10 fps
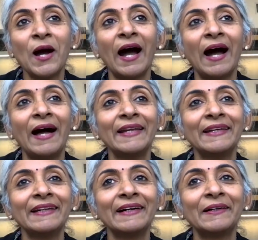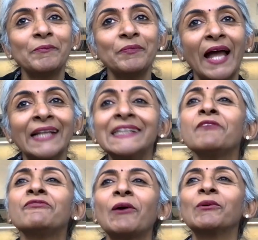and I think they
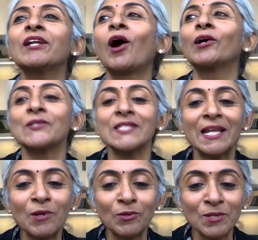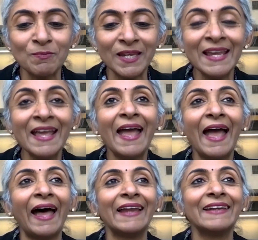found it hard to say no to me,
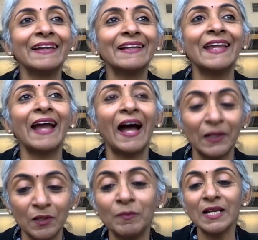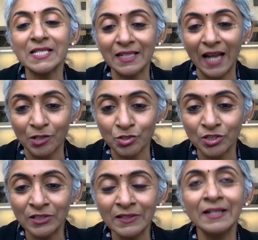and they hired as an
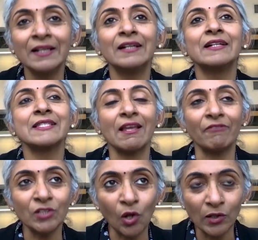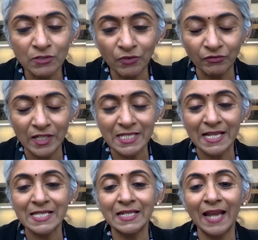usher,
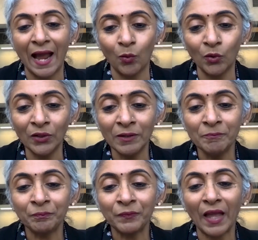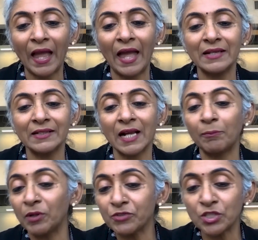$7.50 an hour, and a
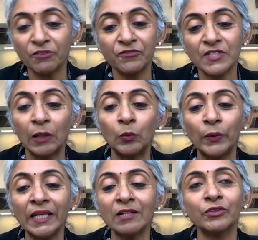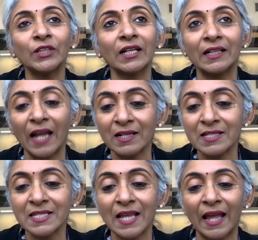couple of shifts a week for the
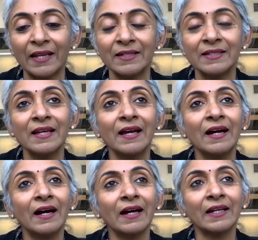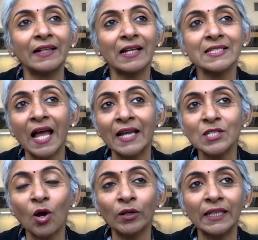Canucks and Canucks ice
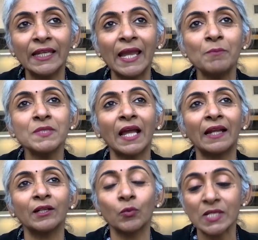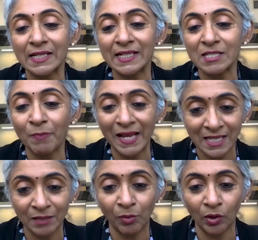hockey games and Grizzlies
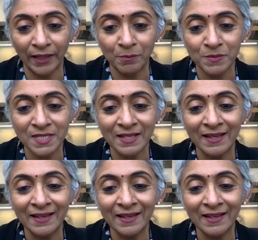basketball games.